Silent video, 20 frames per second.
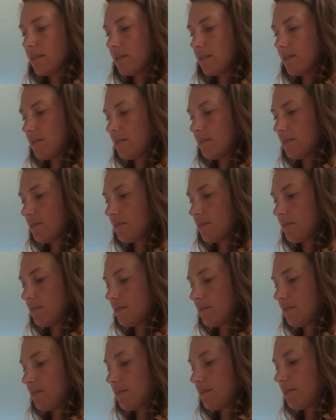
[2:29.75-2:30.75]

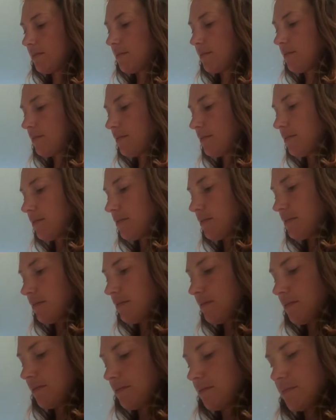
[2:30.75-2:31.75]

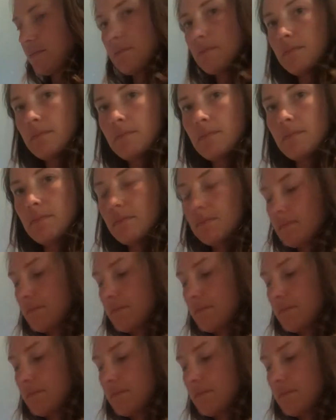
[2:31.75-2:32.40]
(no one is talking)